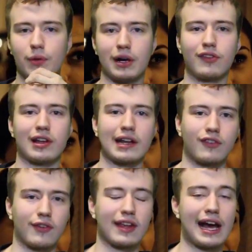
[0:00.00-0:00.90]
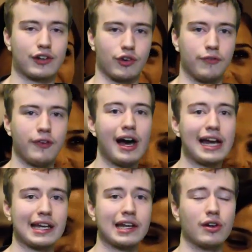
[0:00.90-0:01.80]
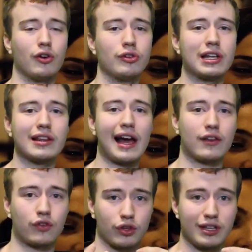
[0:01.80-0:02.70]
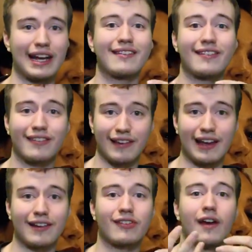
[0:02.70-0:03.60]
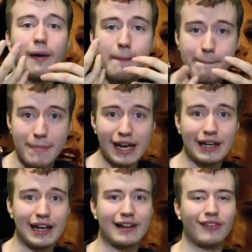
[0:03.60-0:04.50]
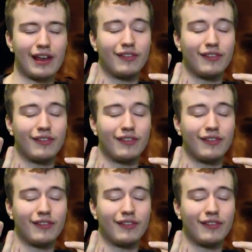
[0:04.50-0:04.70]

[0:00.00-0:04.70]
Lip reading: then once it gets to the actual fight, it only lasts for like 6 minutes.